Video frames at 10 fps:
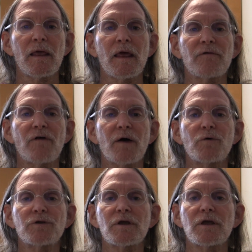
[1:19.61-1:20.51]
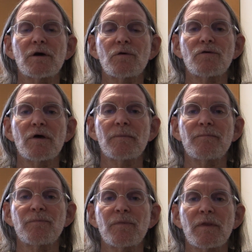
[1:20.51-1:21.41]
If I were to kill
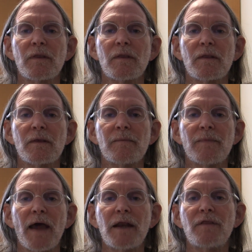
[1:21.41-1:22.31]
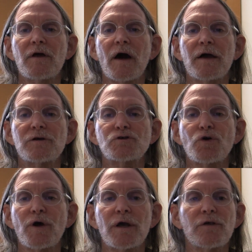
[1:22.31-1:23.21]
them, anything I
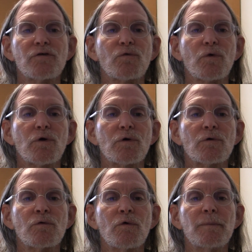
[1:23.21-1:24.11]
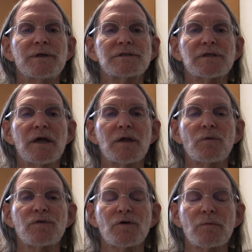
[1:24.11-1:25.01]
enjoy in this world would be stained
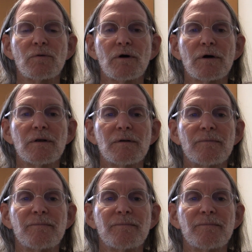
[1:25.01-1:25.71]
with their blood.